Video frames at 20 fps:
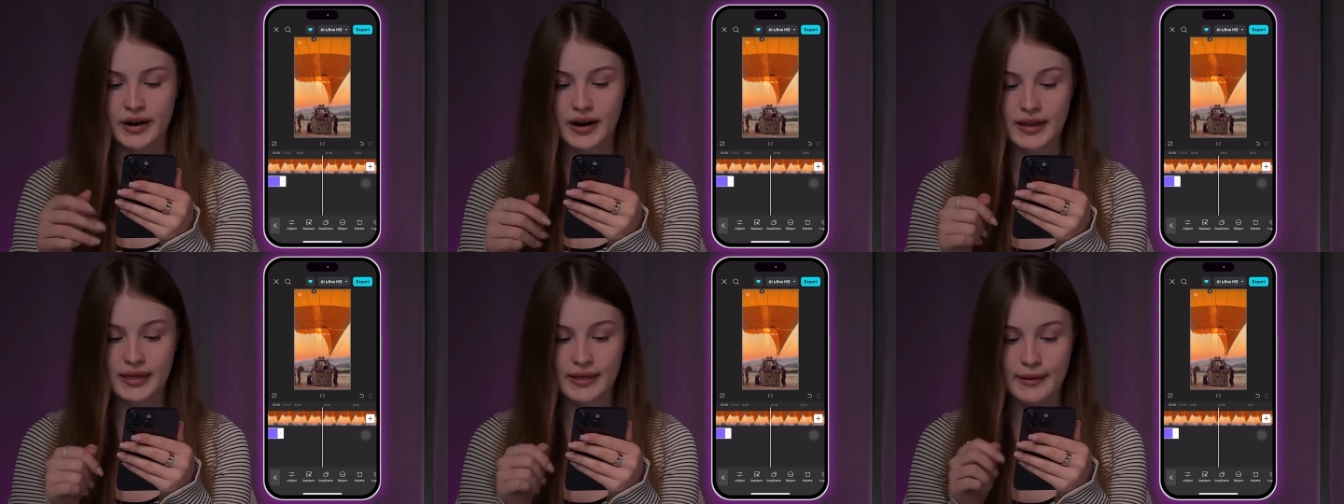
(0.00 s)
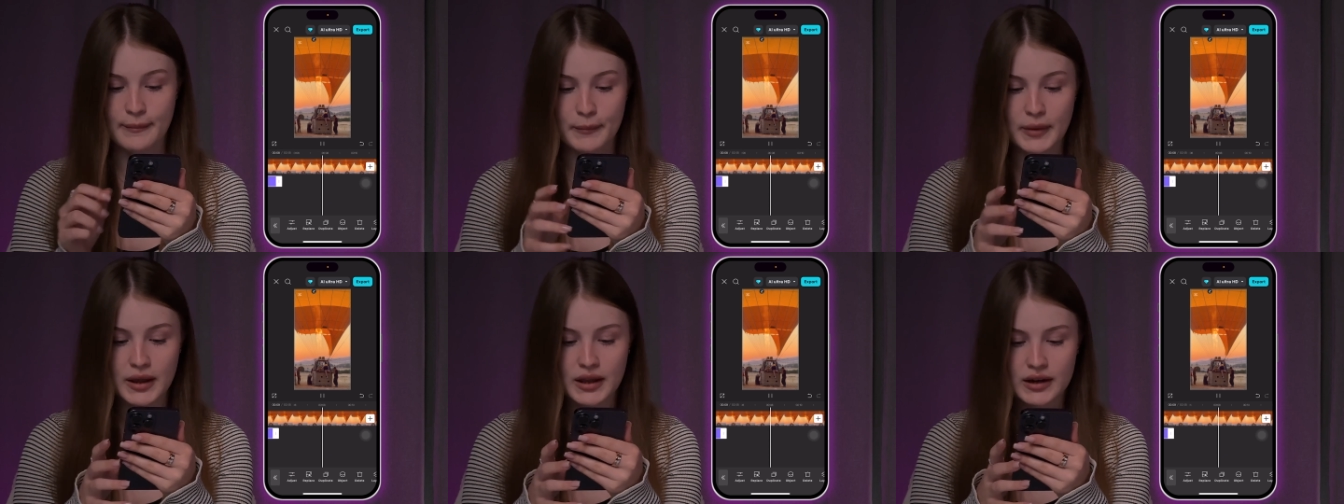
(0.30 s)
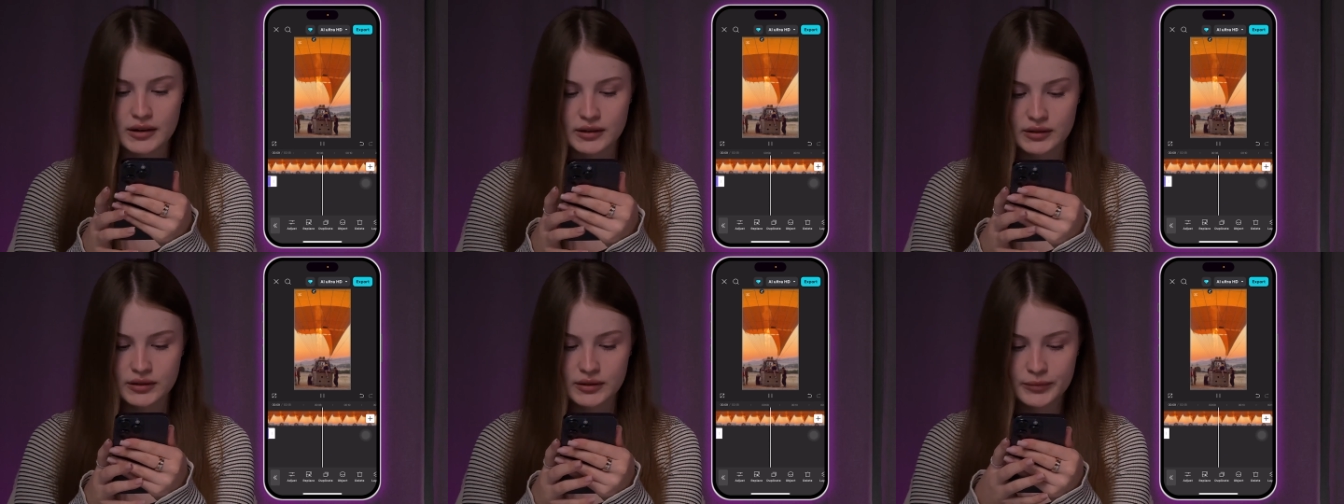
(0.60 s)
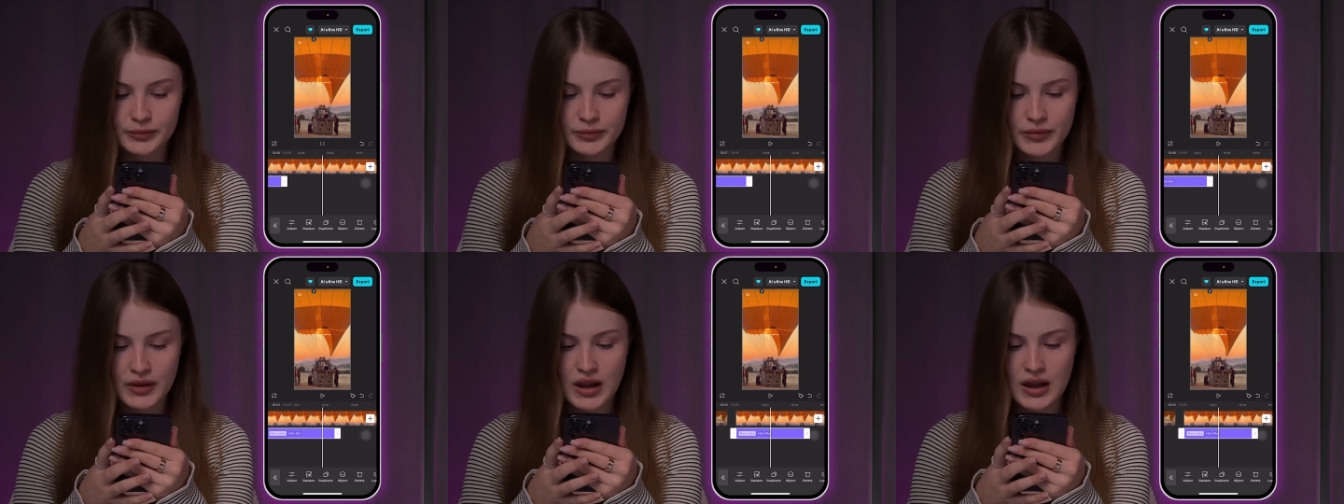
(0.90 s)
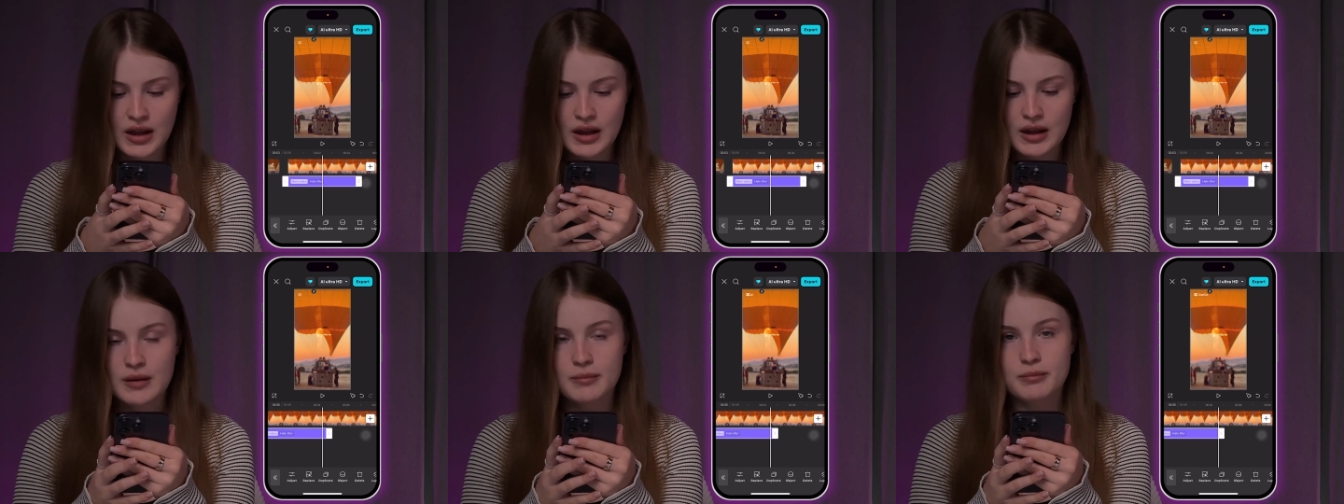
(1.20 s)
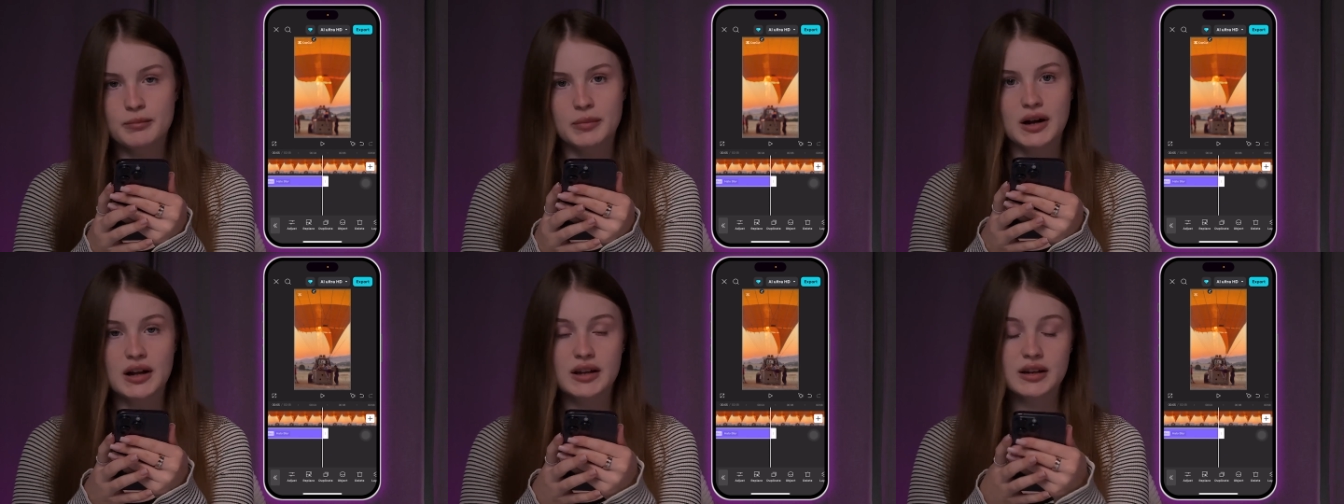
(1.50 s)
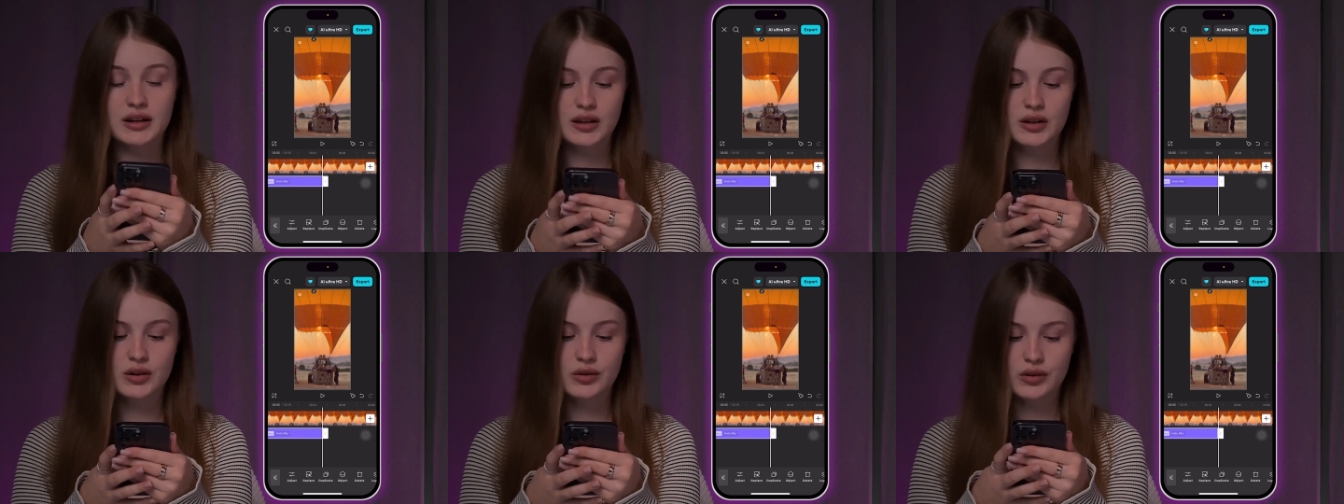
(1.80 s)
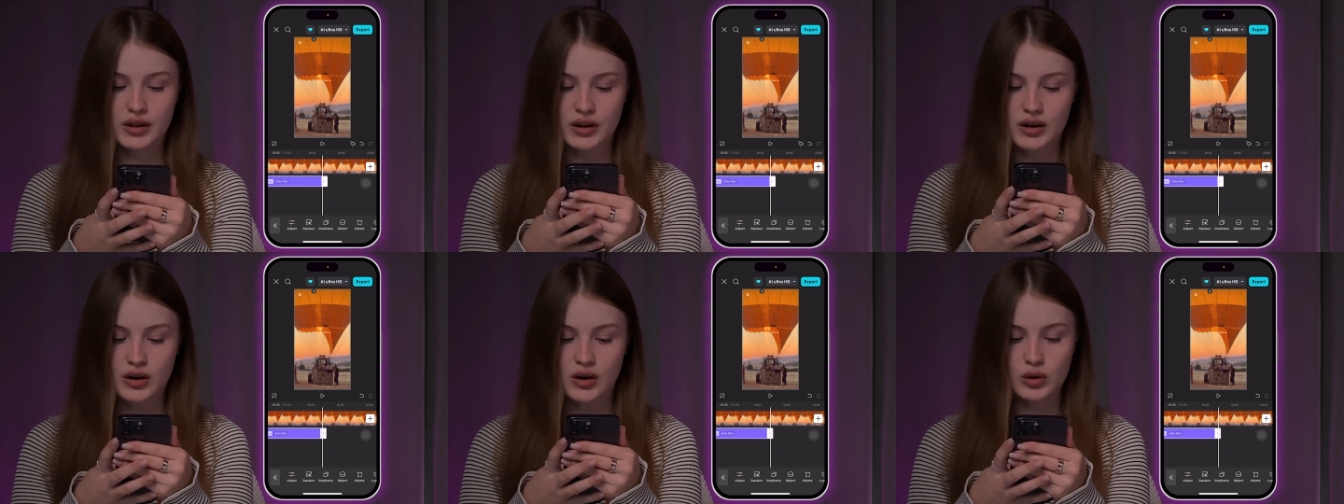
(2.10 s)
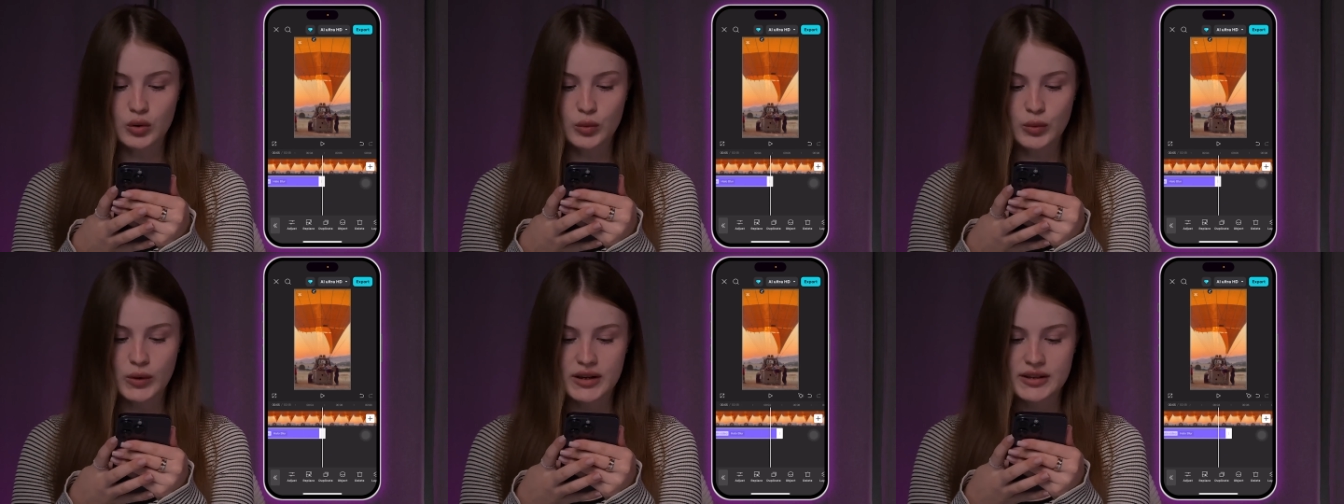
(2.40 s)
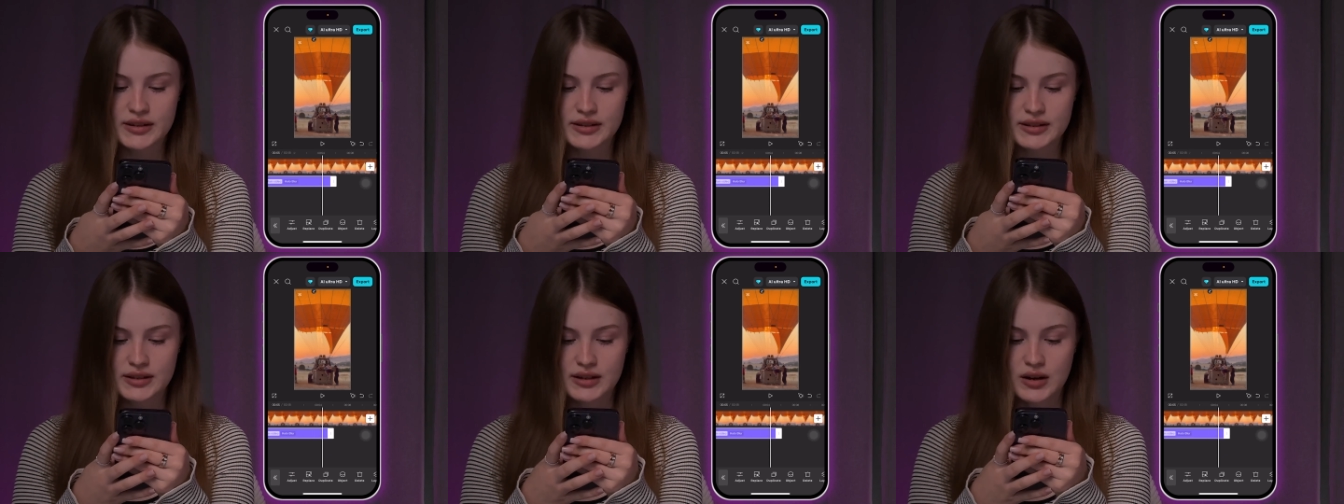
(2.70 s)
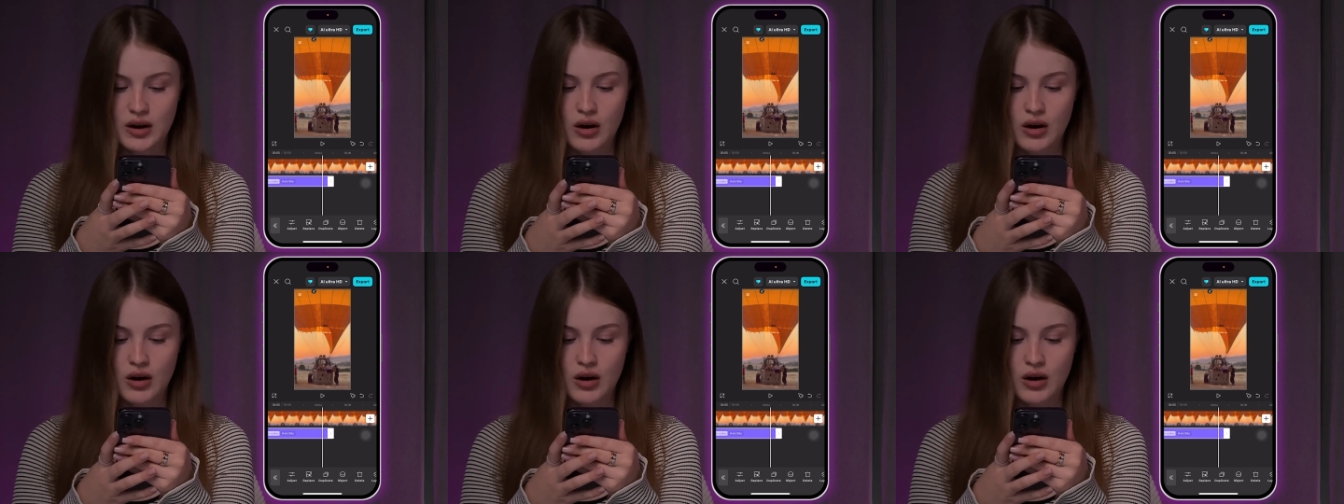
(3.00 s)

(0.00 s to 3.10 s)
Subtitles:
in the middle, but you can always